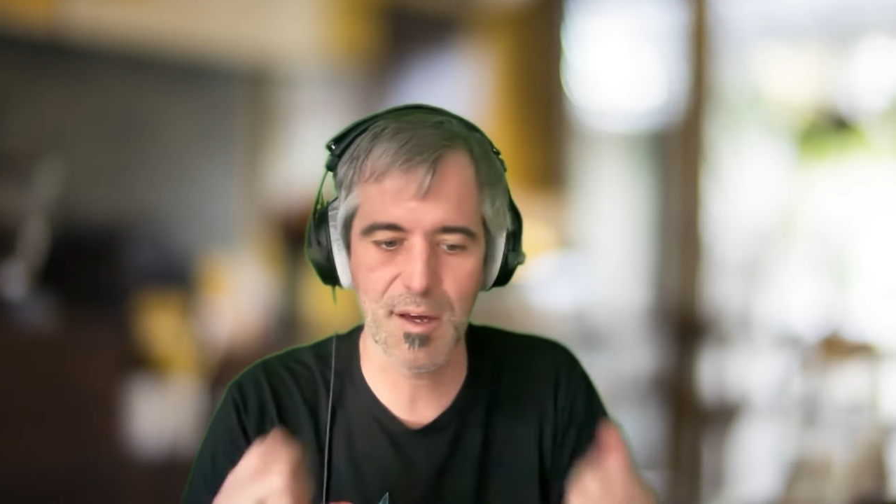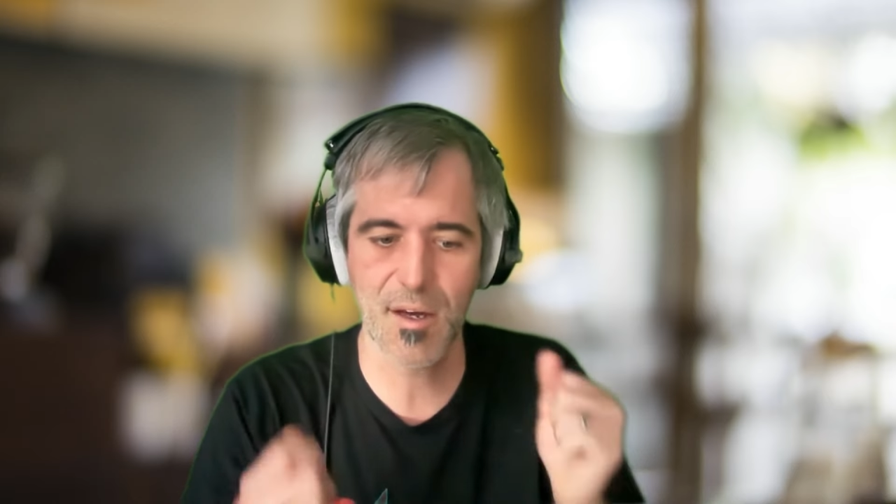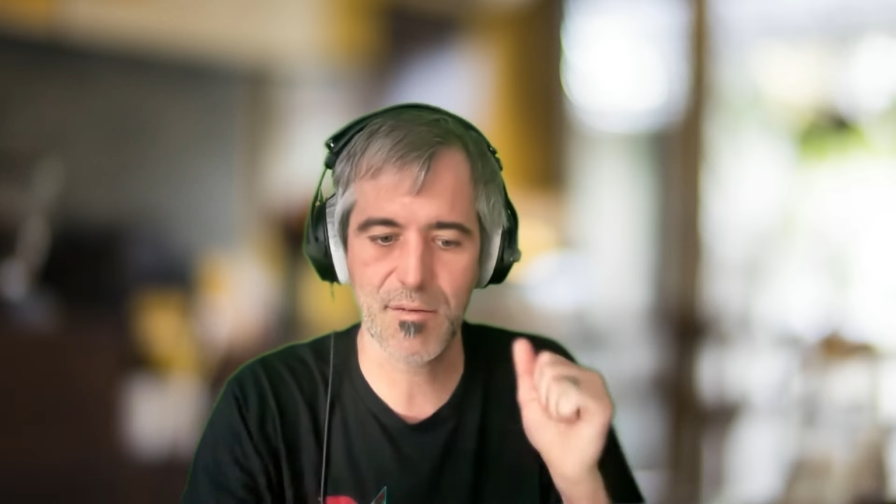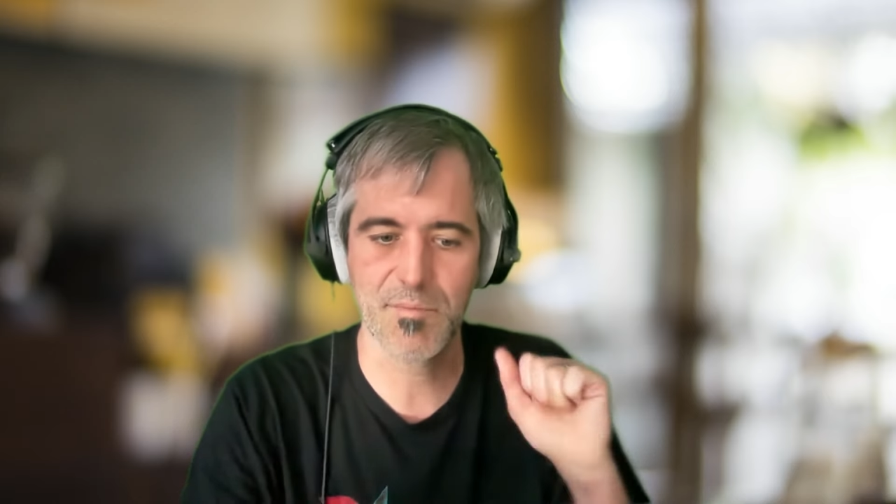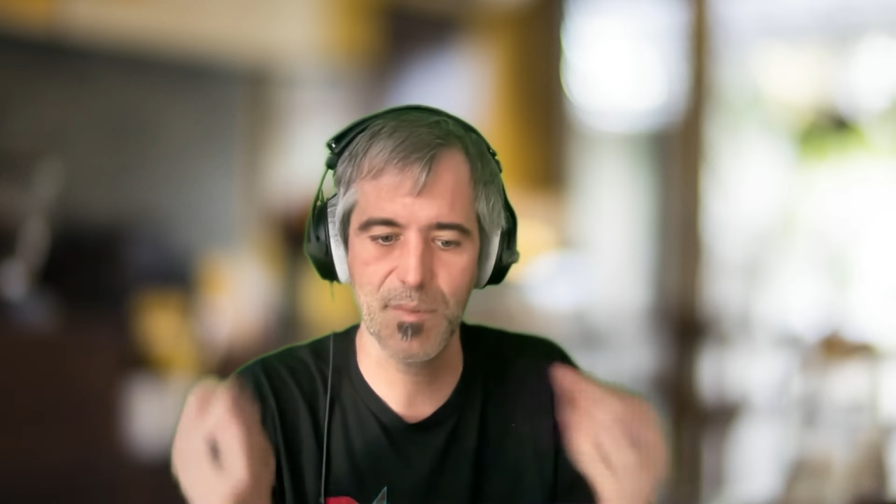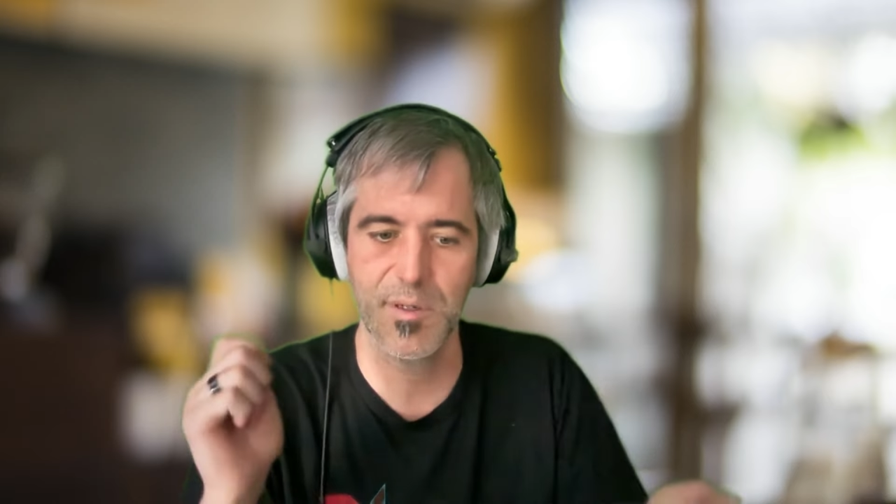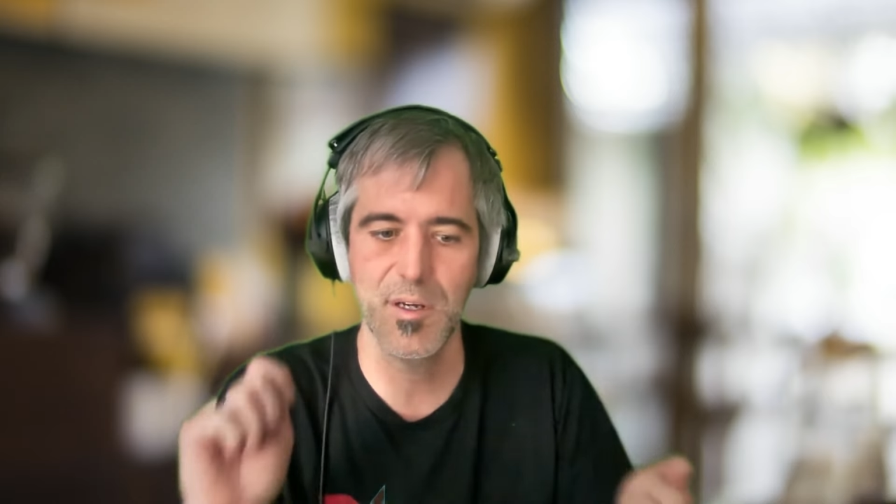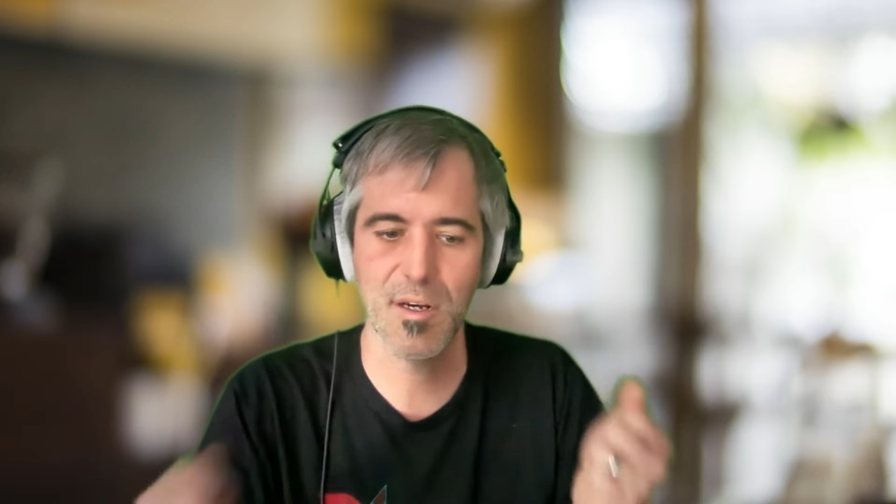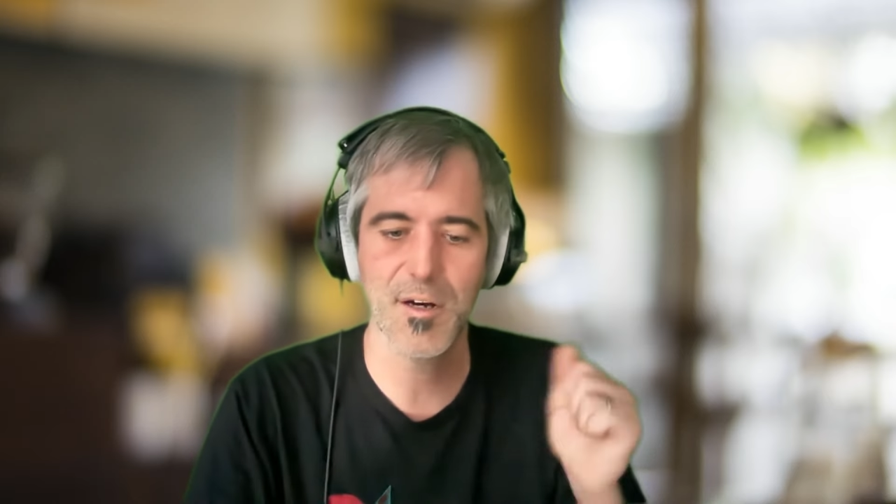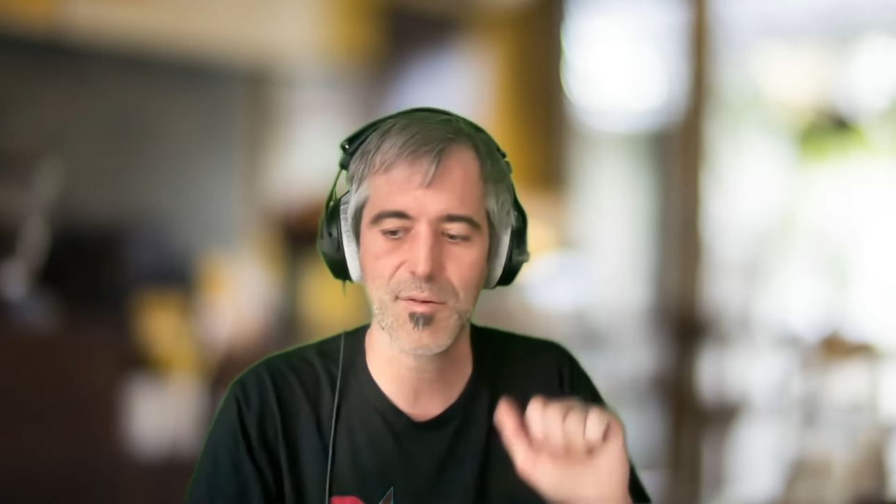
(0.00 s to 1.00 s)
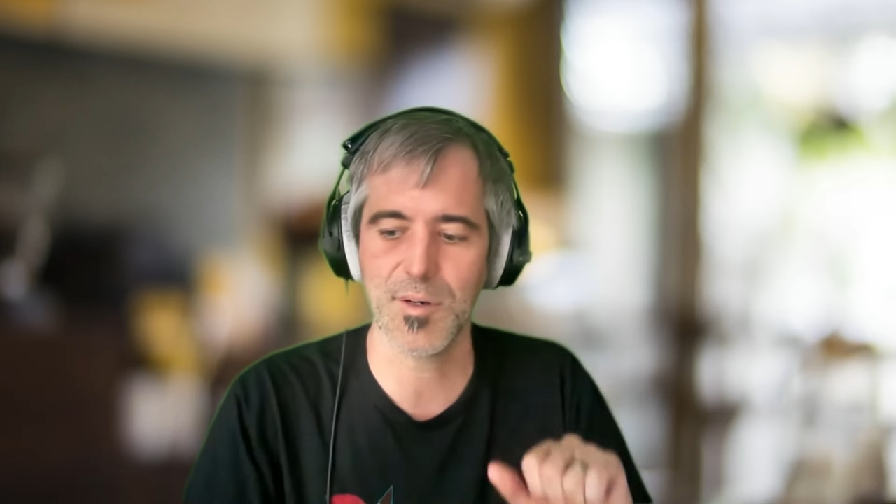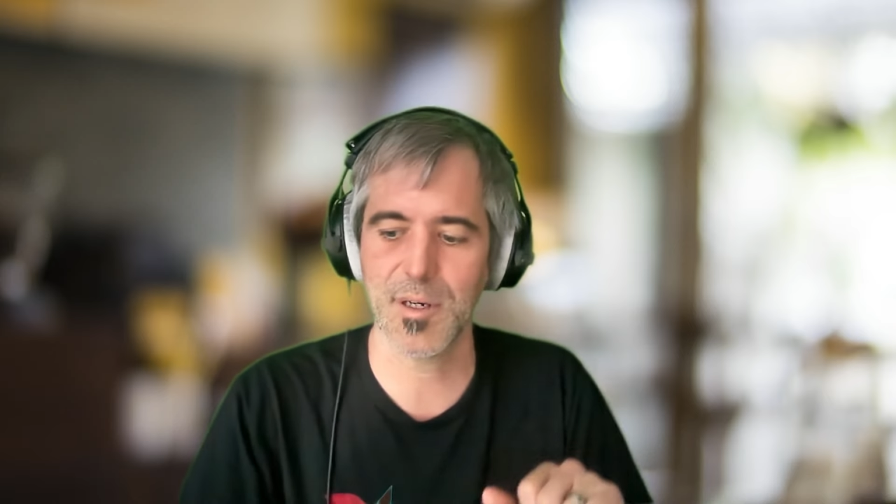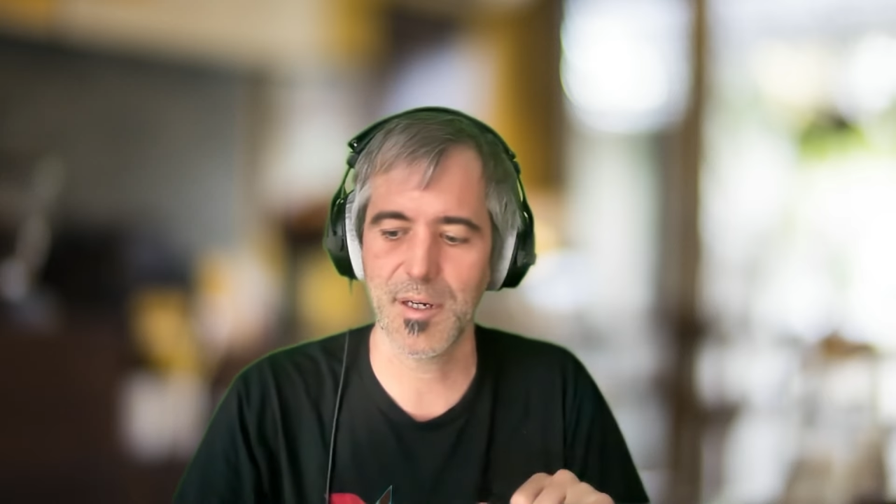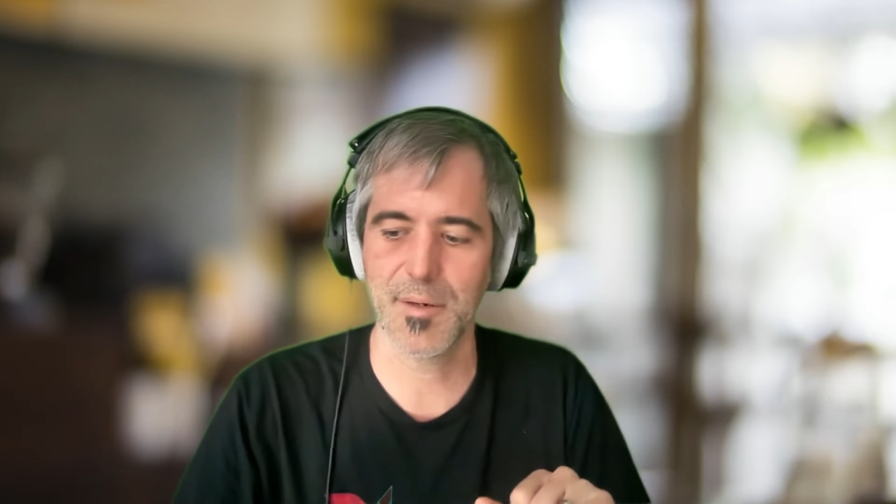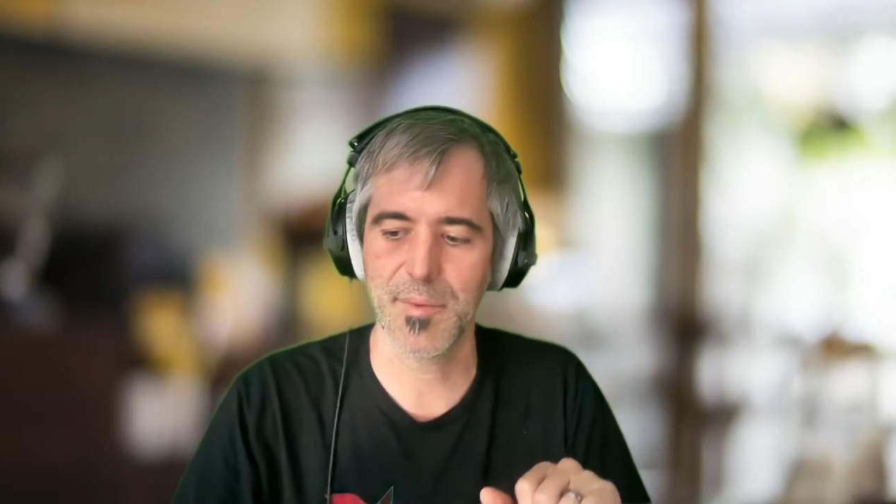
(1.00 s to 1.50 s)
a you know,
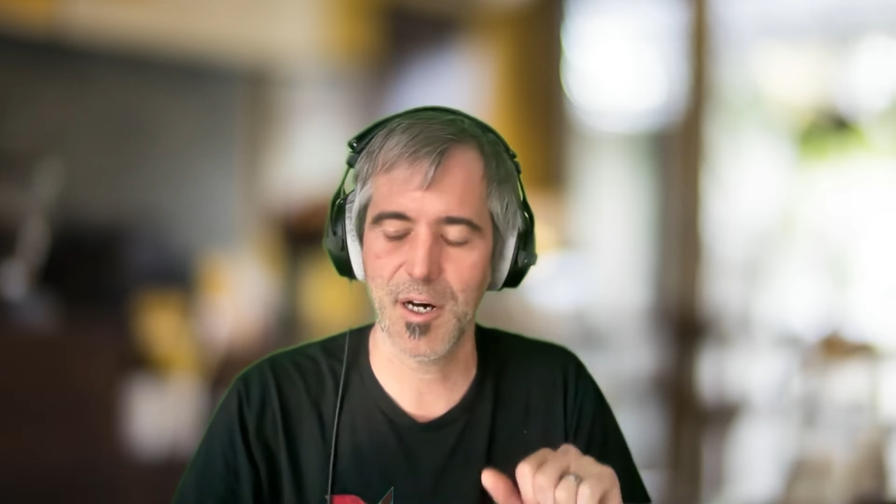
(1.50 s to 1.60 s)
uh,